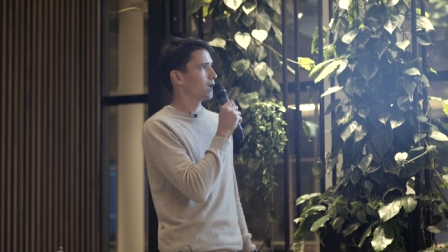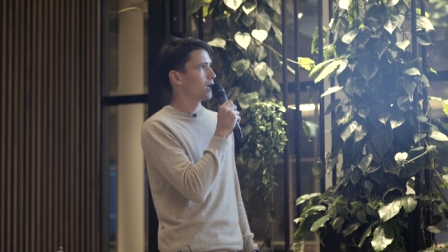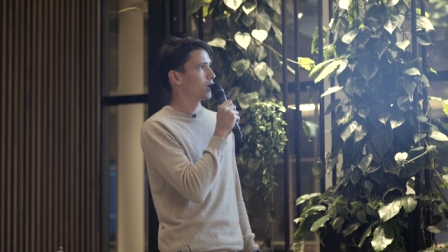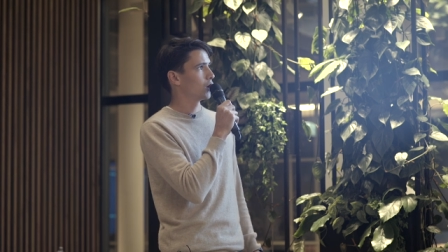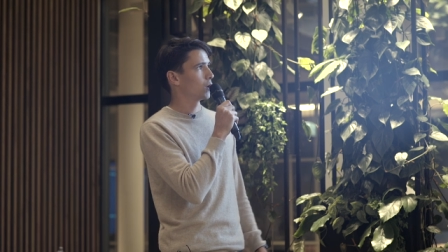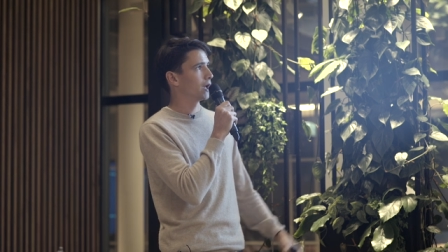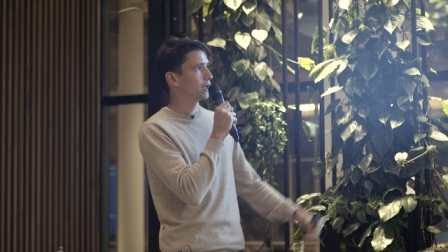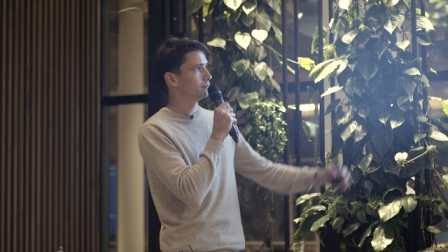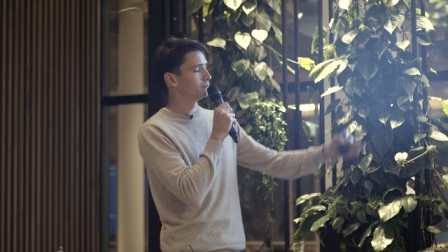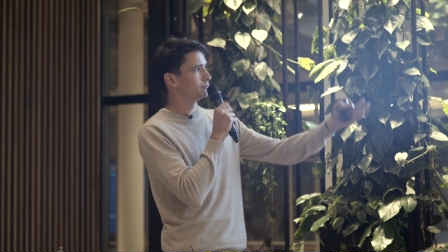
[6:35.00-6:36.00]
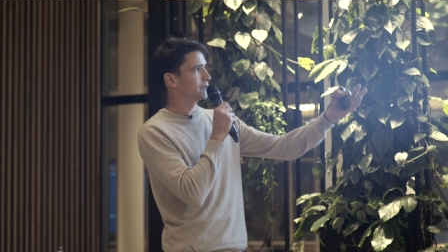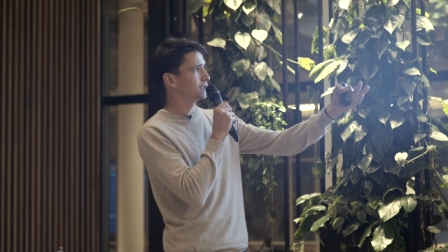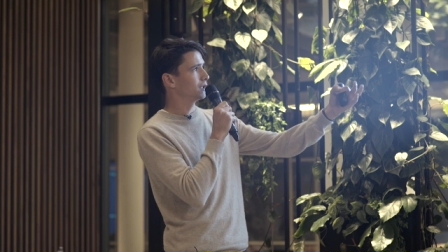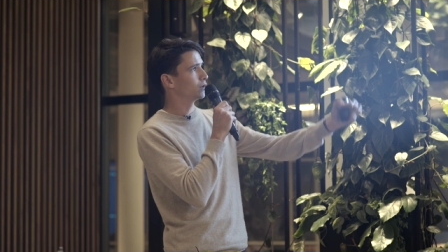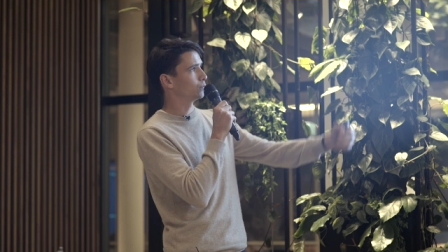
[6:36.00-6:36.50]
Uh, and
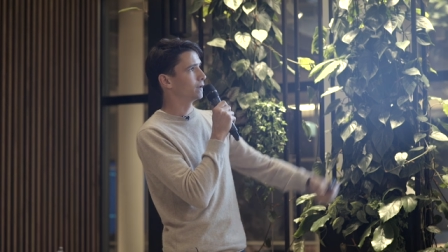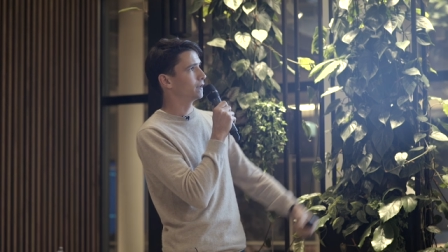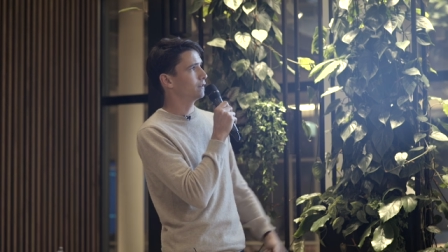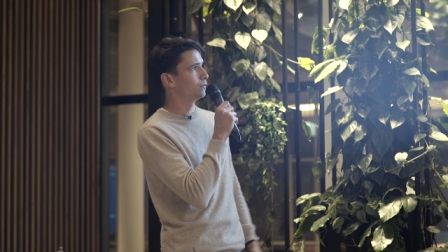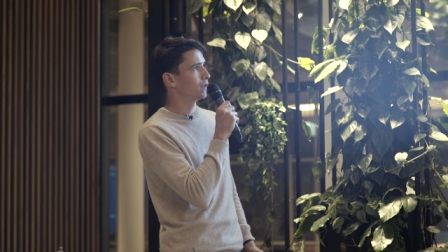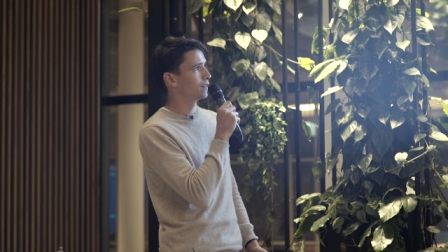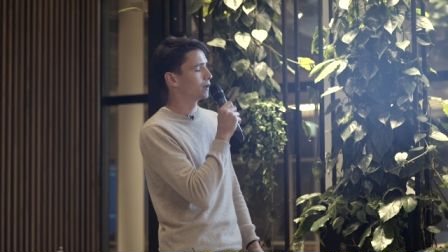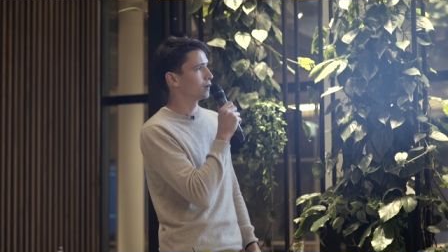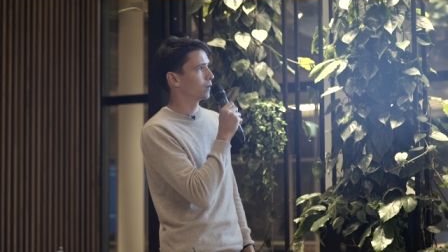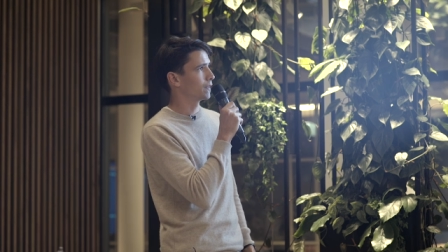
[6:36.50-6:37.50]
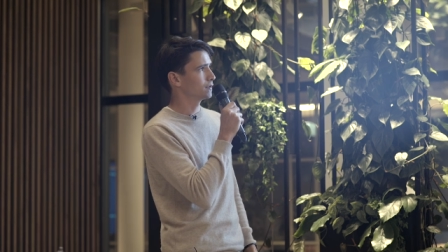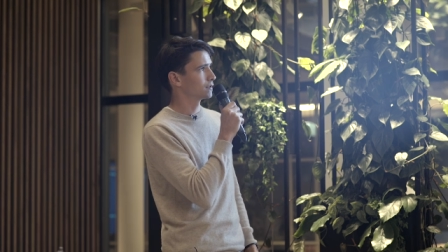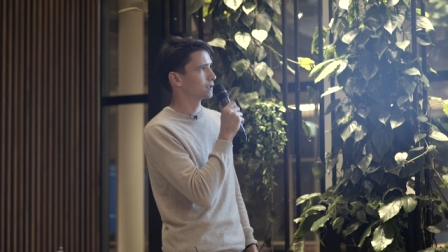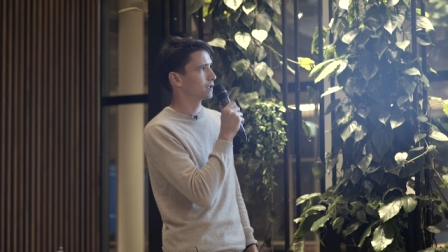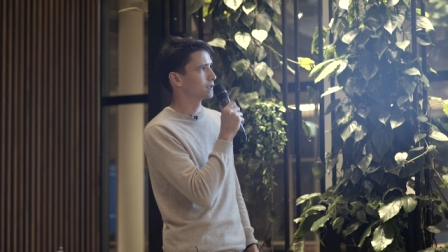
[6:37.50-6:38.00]
basically what we did with, uh, with
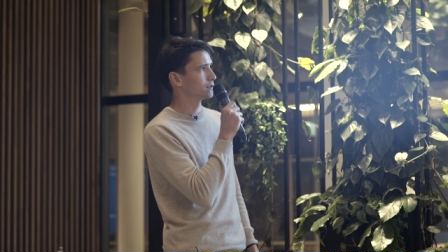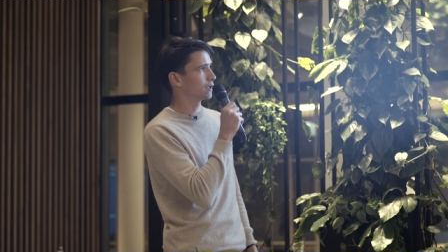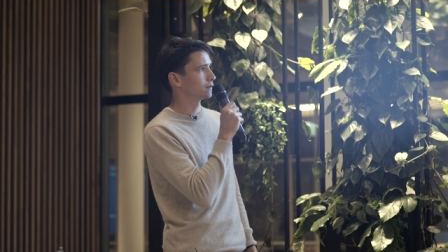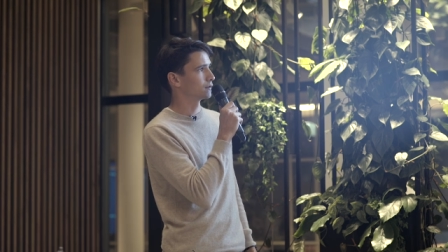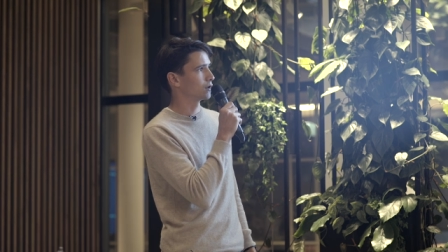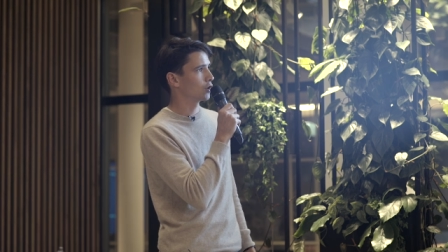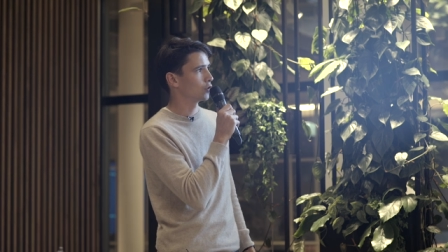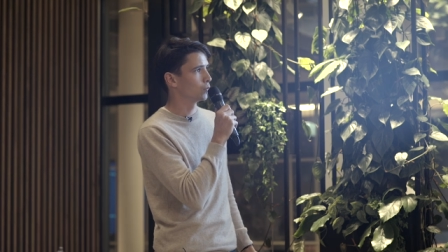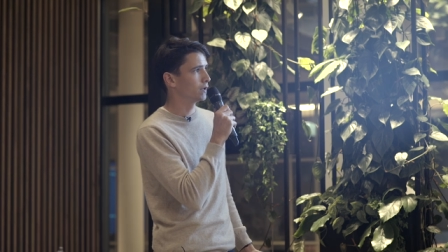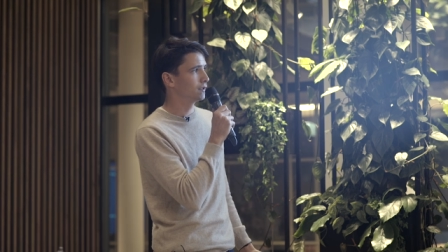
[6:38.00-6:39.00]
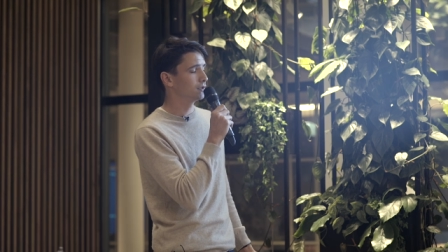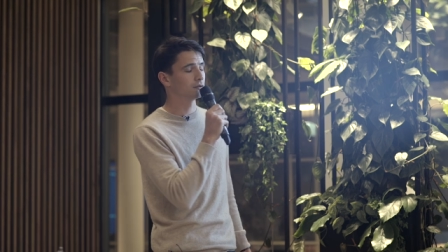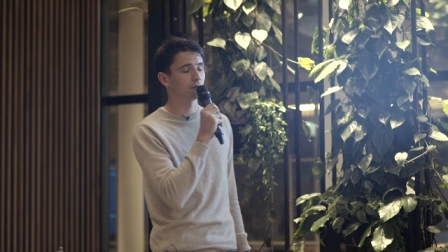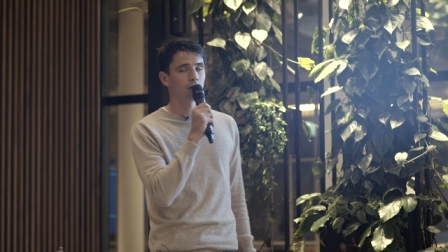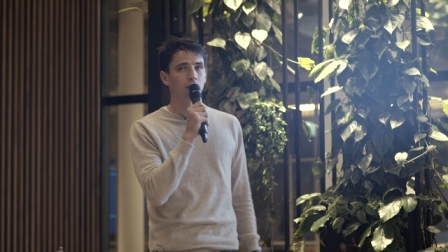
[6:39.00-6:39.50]
it is that uh, we
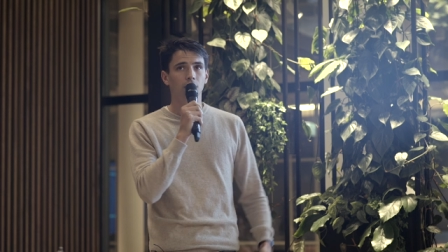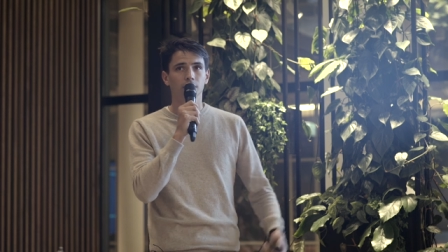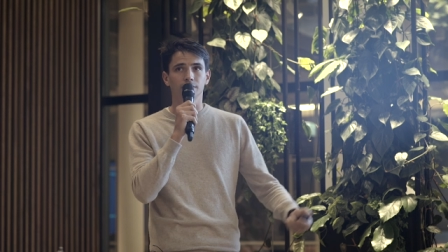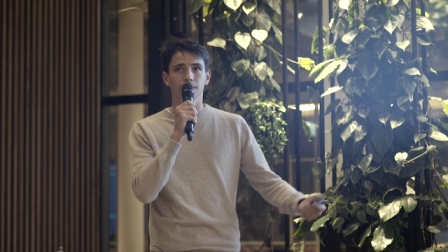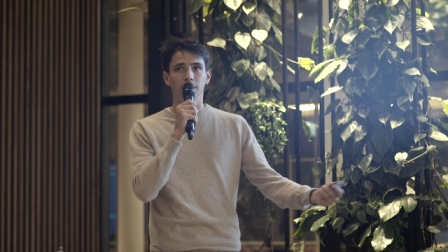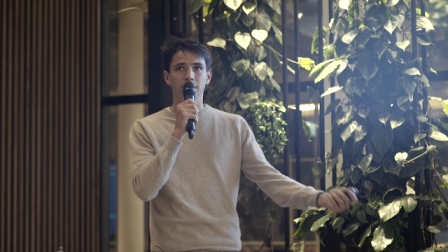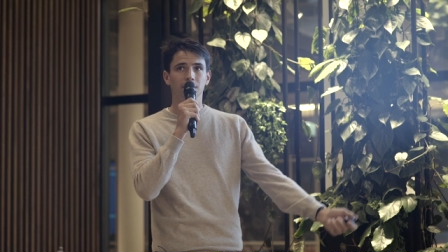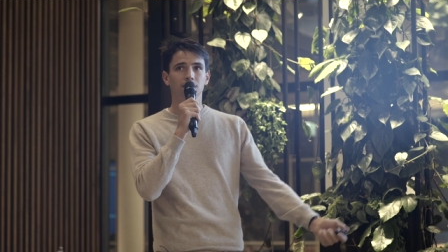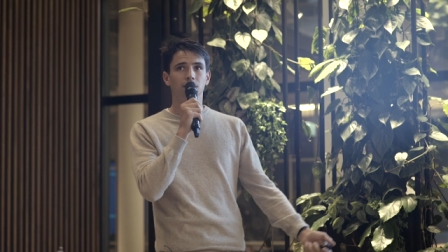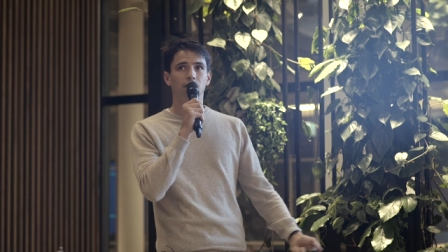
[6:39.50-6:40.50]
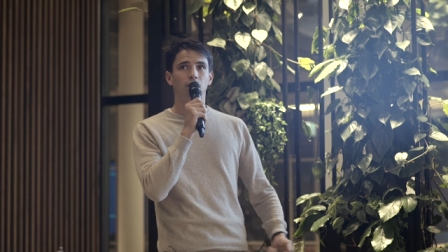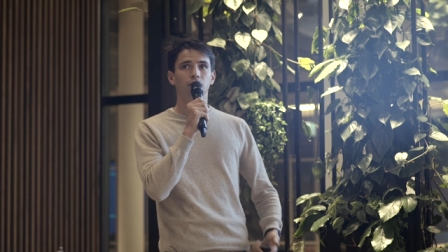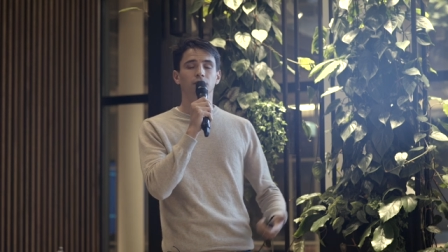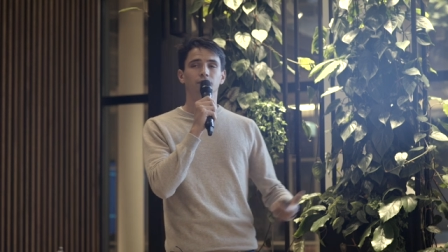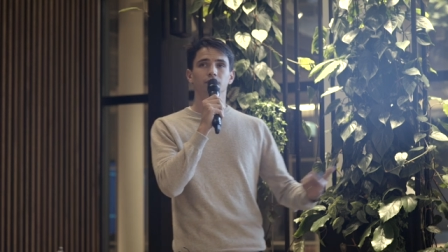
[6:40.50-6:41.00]
did a lot of A B testing on
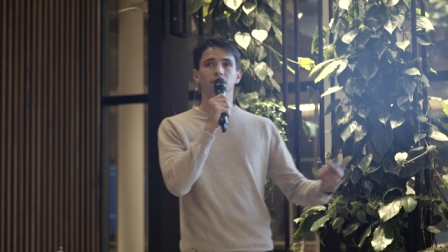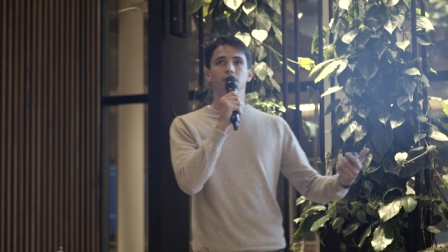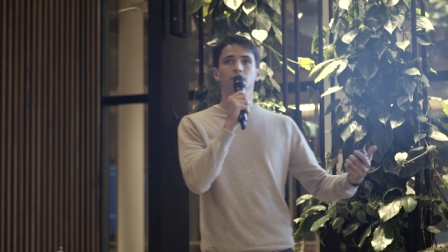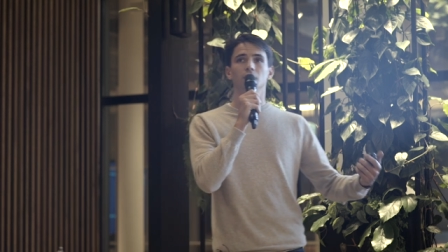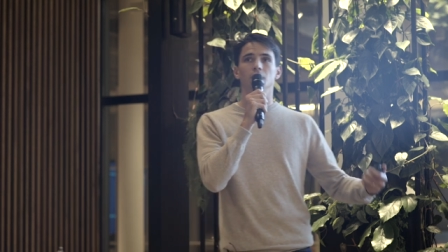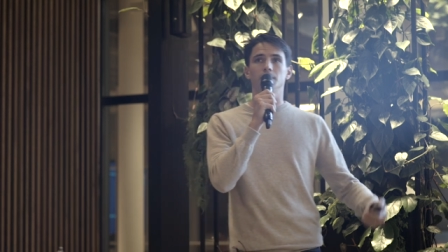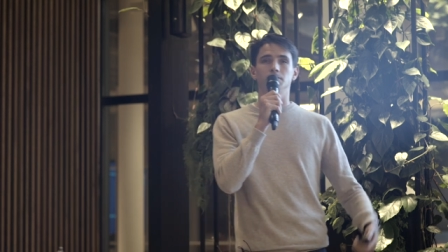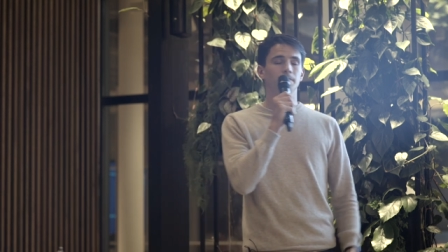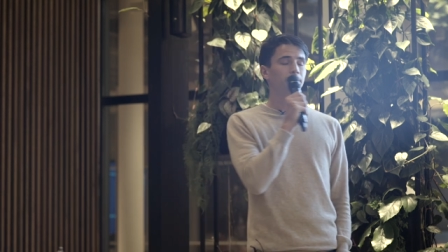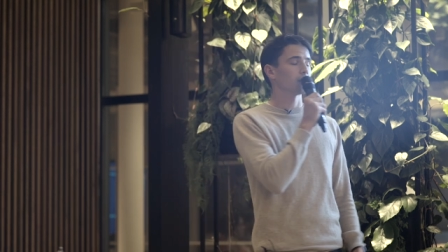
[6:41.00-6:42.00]
different um,